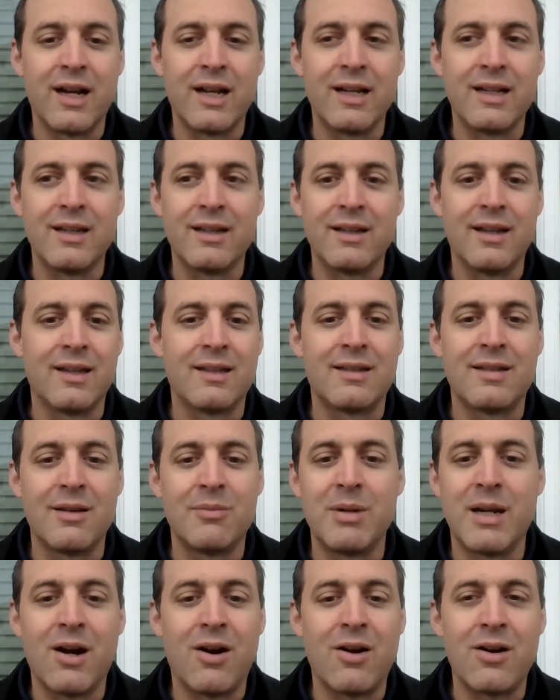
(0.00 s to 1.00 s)
And it's going to
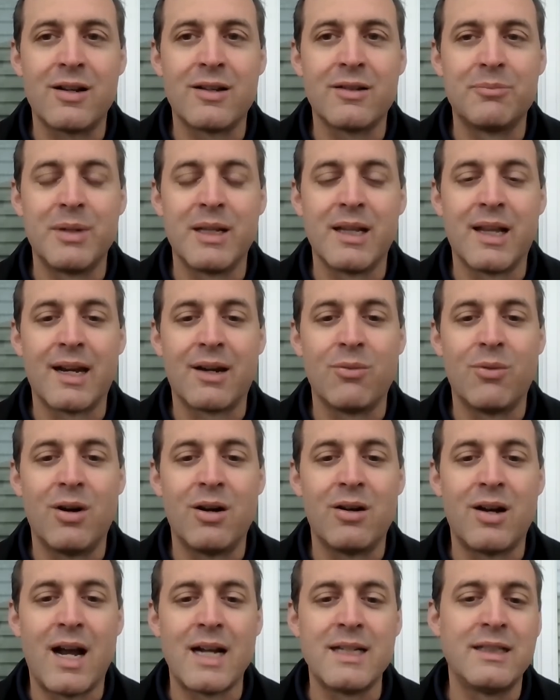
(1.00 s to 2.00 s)
be hard to be like,
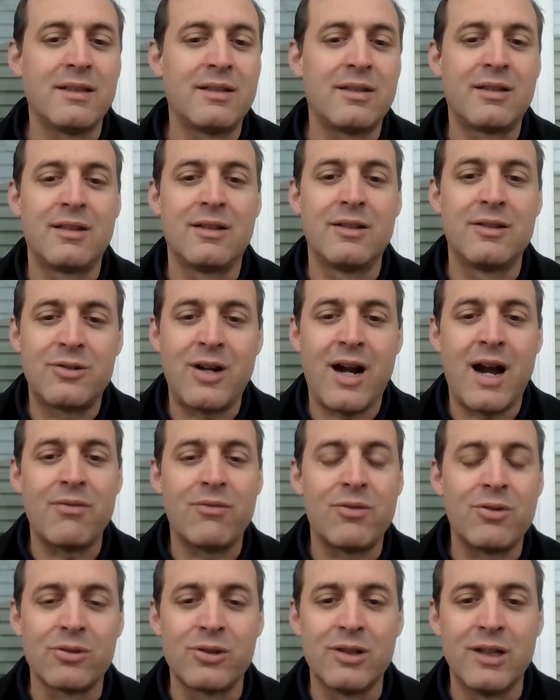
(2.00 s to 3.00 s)
well, I just
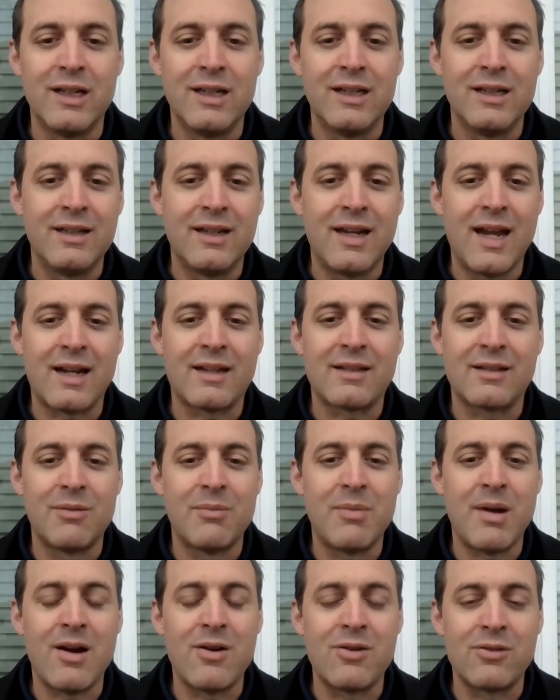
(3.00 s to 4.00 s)
traveled X
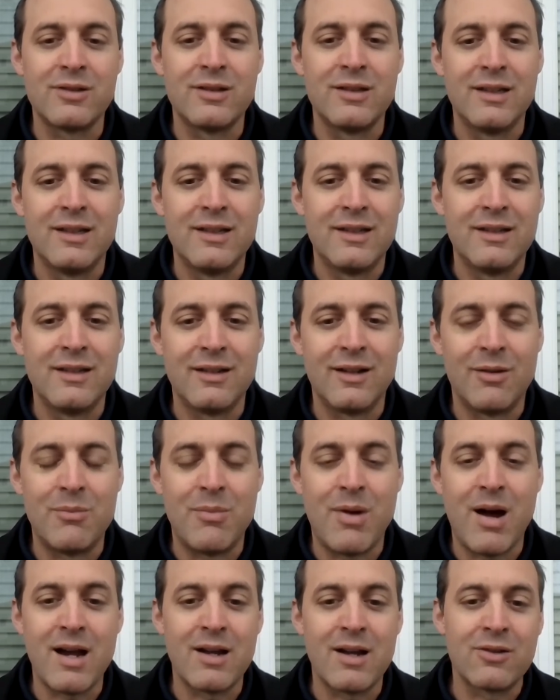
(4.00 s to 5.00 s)
amount of
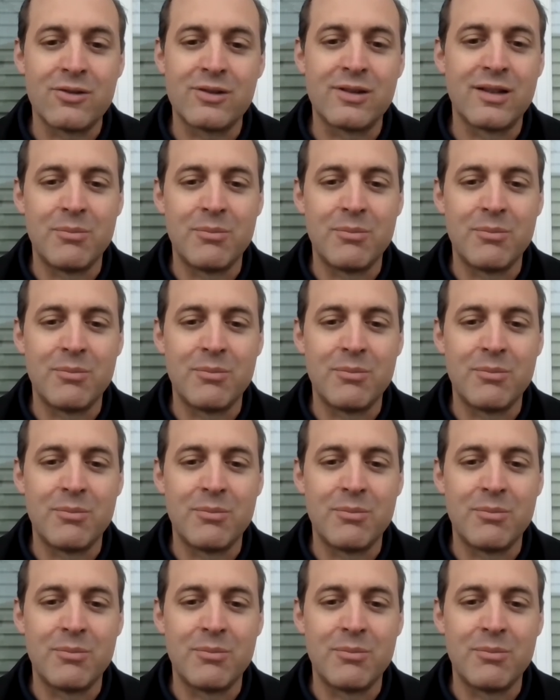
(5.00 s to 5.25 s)
miles.